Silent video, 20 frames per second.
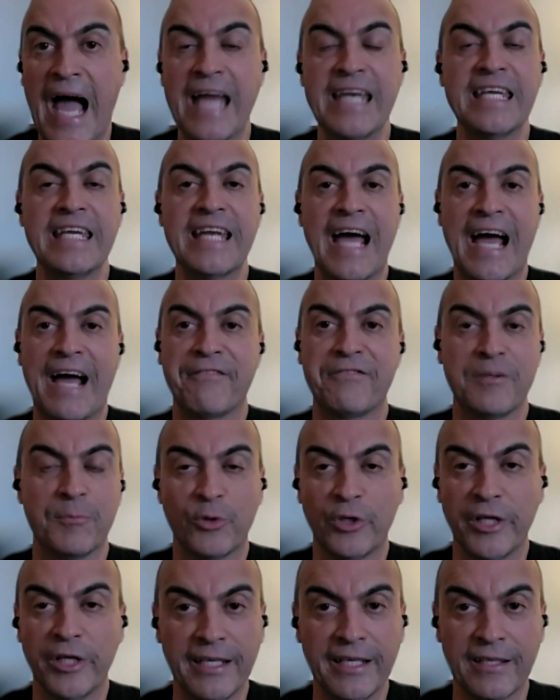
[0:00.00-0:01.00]
I need half
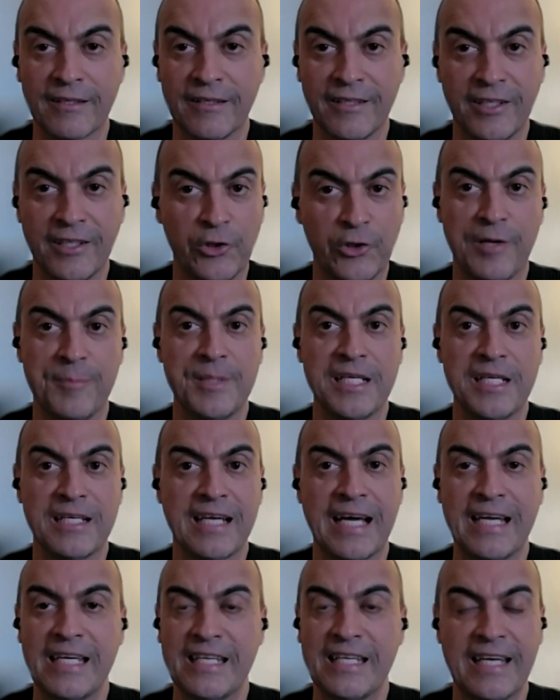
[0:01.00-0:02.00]
the bread. You know what I
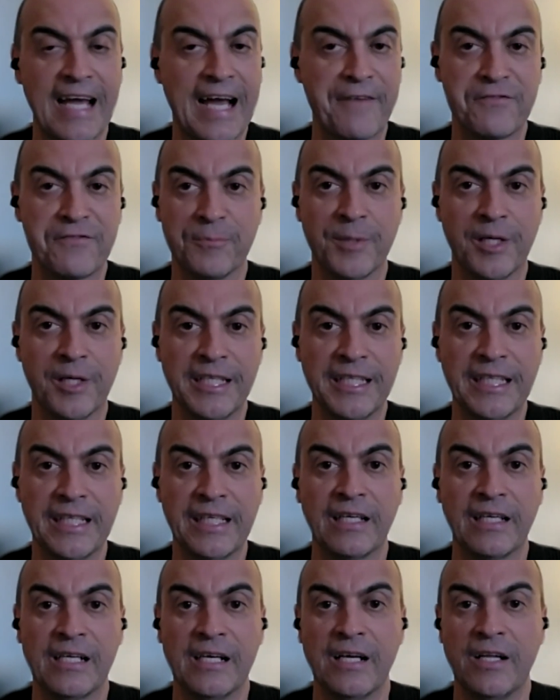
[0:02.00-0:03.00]
mean? I need half the
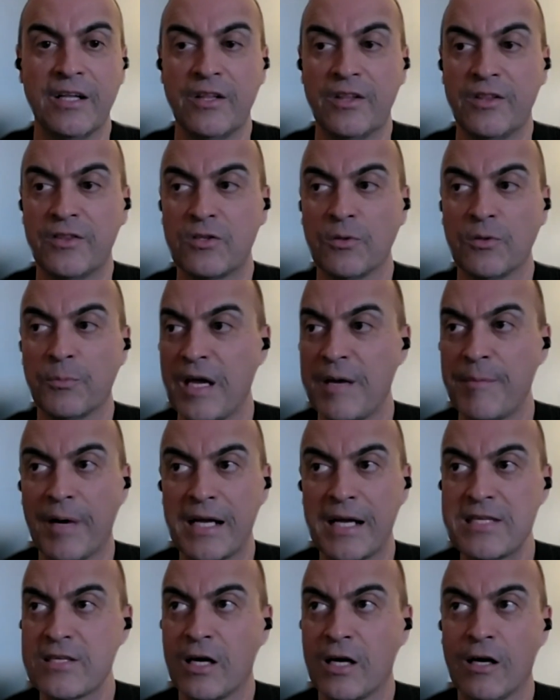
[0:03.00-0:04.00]
money to pay
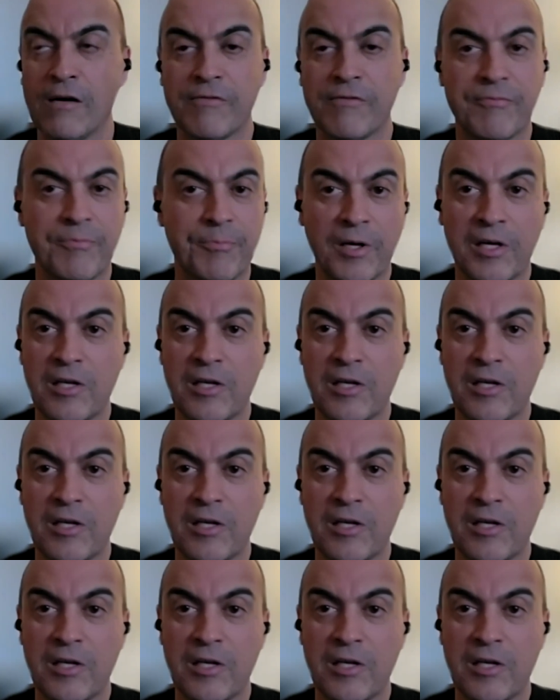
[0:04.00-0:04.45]
myself.